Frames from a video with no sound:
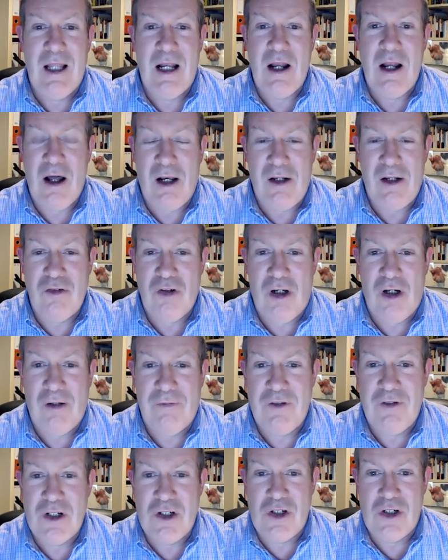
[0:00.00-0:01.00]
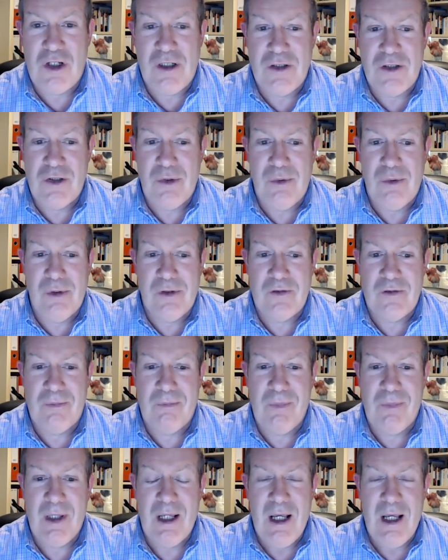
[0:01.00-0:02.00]
the knowledge of digital
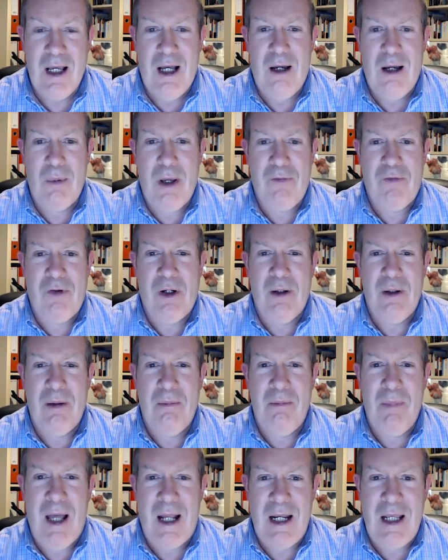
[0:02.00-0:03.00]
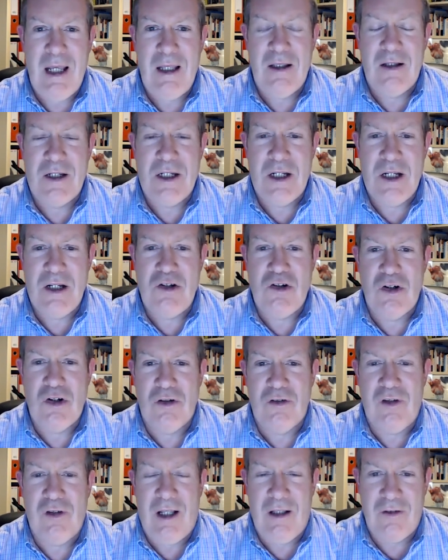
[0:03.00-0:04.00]
tools. However, many
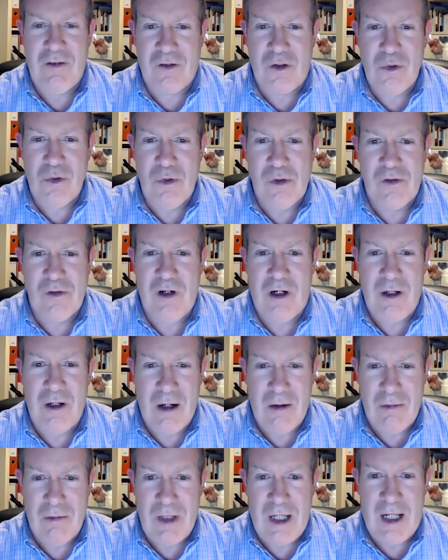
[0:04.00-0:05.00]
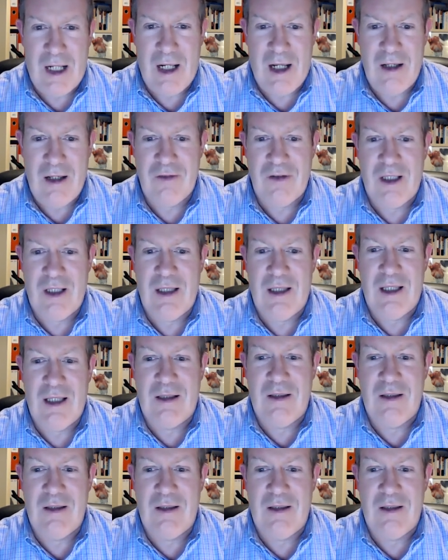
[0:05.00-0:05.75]
teachers and schools are now realizing